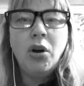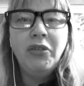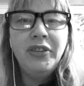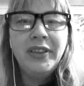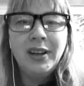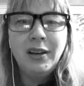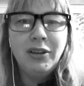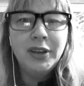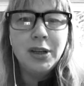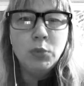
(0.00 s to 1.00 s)
their love
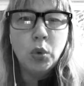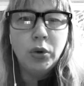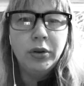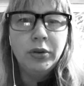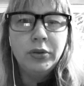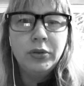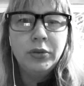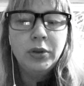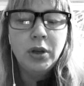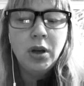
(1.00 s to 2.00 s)
anymore.
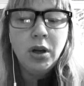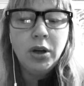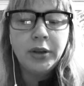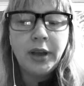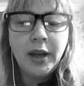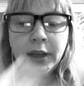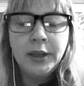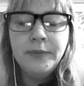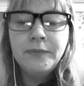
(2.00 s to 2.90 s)
Okay.